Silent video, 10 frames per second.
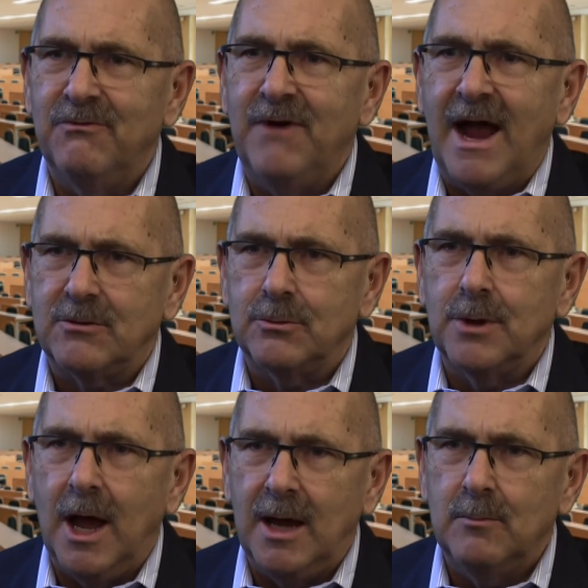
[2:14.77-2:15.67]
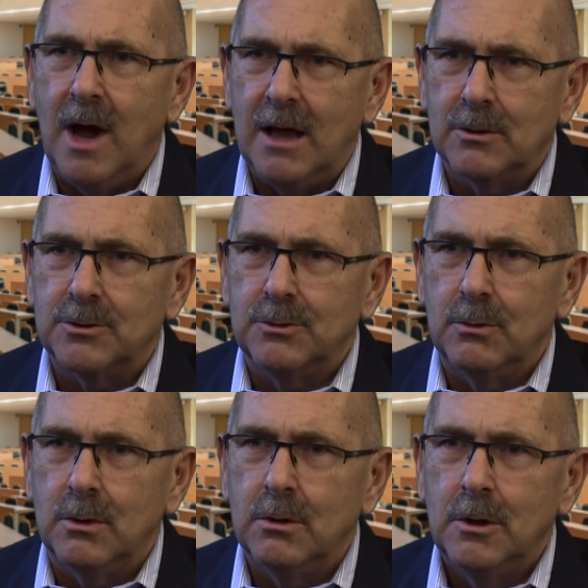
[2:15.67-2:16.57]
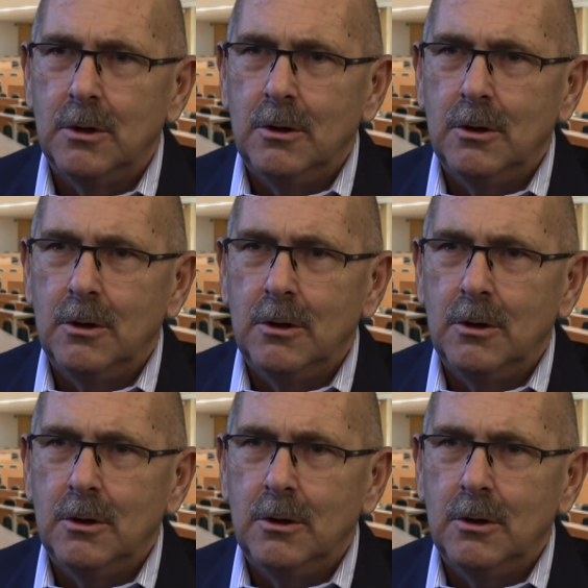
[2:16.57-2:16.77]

factor IX molecule,